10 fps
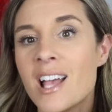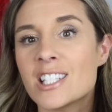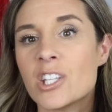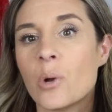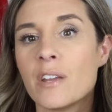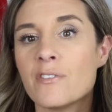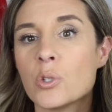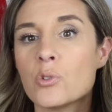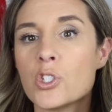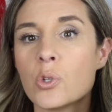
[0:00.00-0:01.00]
So if
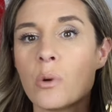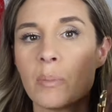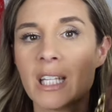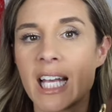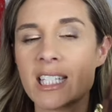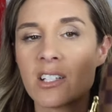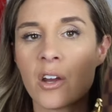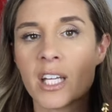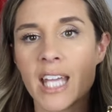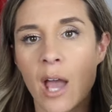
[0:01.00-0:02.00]
you do place it
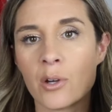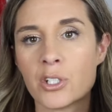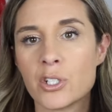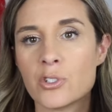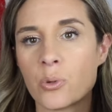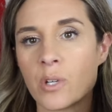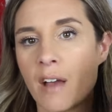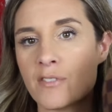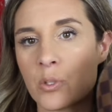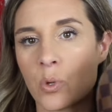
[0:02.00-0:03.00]
on a counter, you don't
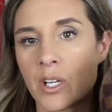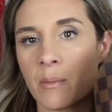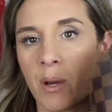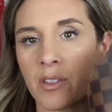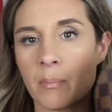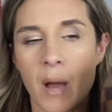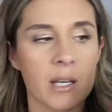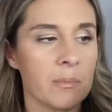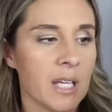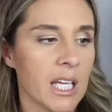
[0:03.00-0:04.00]
have to worry about the
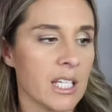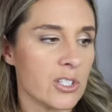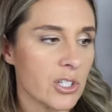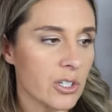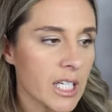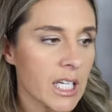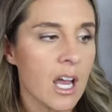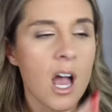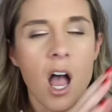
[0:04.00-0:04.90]
bottom getting dirty.